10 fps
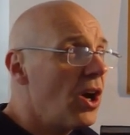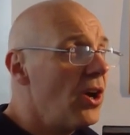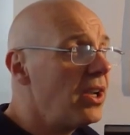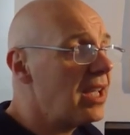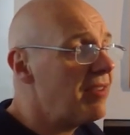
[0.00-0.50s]

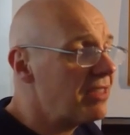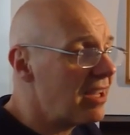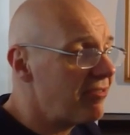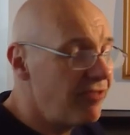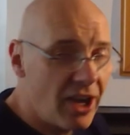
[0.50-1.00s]
Okay, for
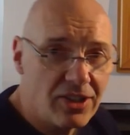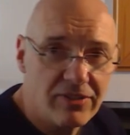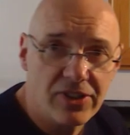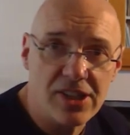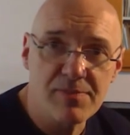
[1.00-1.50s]
that final
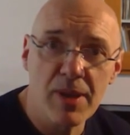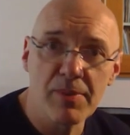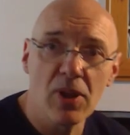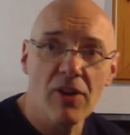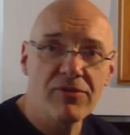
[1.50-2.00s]
verse,
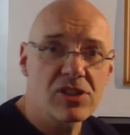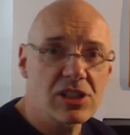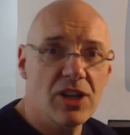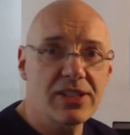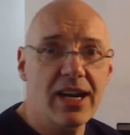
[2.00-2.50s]
people often
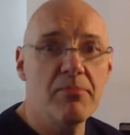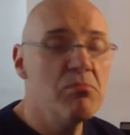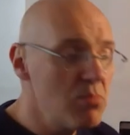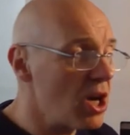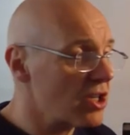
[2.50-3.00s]
slow
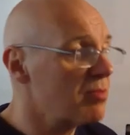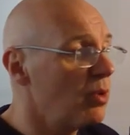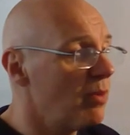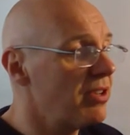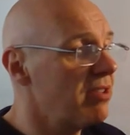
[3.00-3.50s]
down much
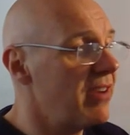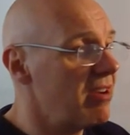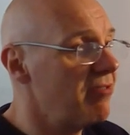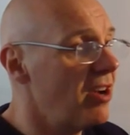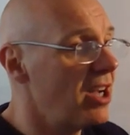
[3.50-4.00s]
more for the
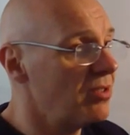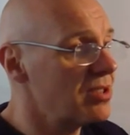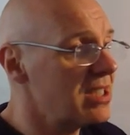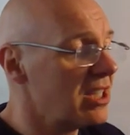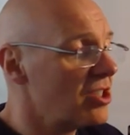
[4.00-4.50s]
very final
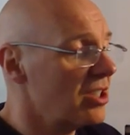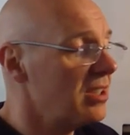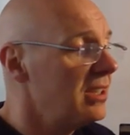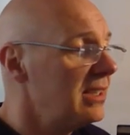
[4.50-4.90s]
section.